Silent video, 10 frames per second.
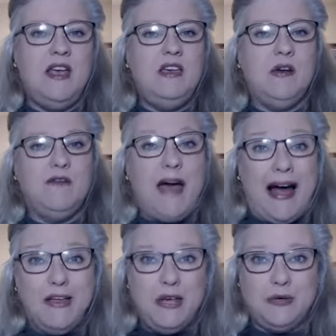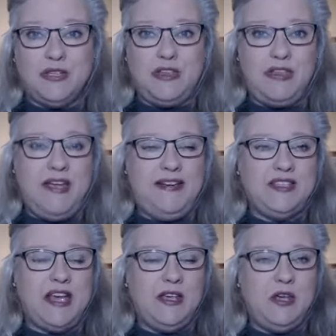your values the
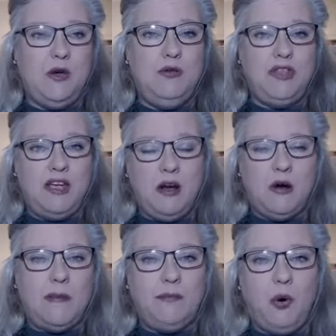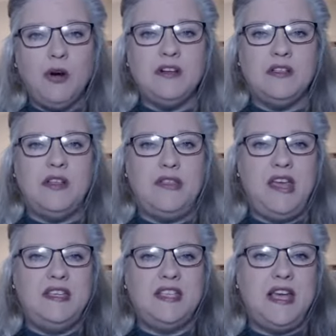things that you think are important the
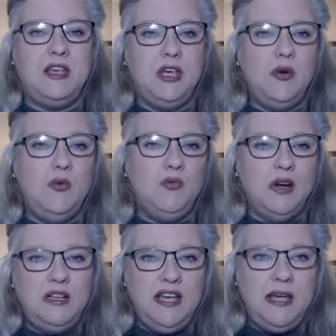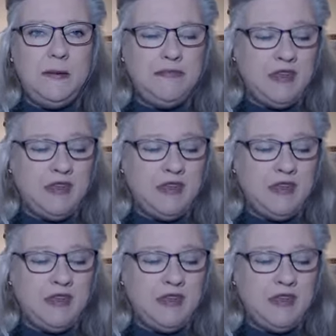things that you really